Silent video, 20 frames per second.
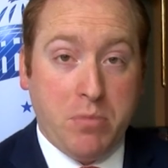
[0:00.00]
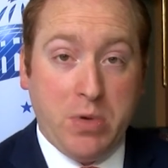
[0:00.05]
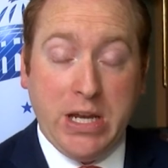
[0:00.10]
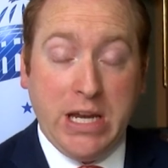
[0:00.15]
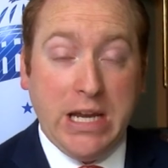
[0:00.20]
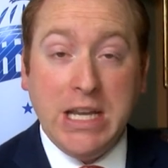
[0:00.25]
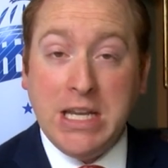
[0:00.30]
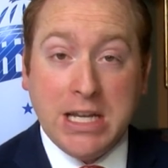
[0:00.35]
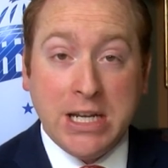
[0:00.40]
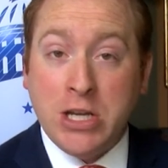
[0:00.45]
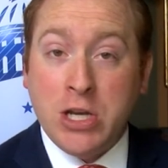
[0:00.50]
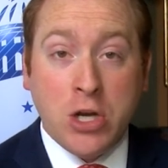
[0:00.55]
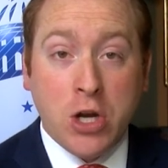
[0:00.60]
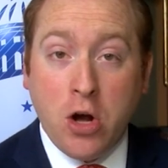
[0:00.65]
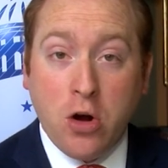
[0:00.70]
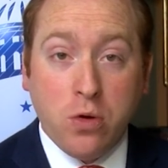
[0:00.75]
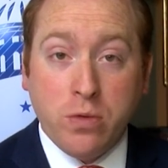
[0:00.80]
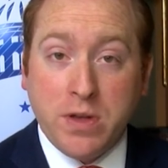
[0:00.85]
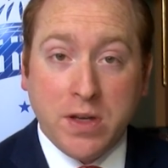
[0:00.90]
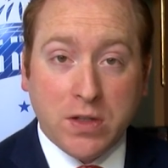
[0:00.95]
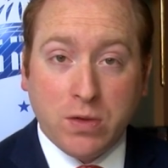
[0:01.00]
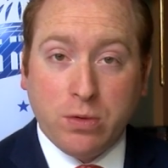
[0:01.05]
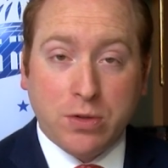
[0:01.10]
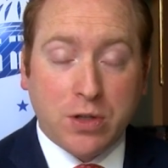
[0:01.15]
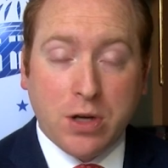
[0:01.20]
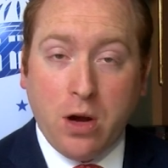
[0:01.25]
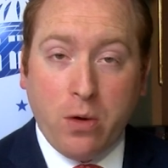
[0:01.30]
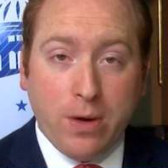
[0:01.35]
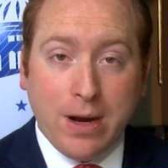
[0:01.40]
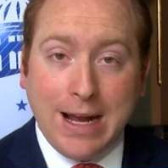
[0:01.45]
he didn't know this
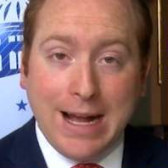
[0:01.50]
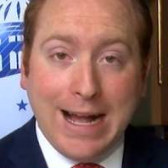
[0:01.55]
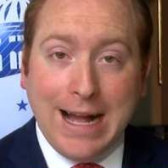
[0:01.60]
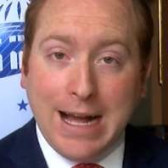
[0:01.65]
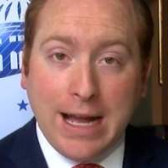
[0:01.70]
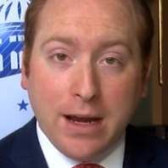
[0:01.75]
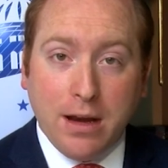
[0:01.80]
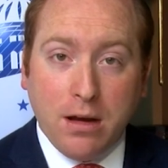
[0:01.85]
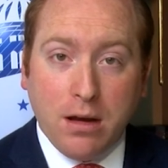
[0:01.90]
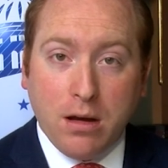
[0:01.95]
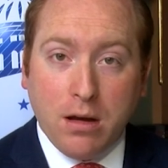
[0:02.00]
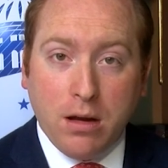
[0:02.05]
was going on,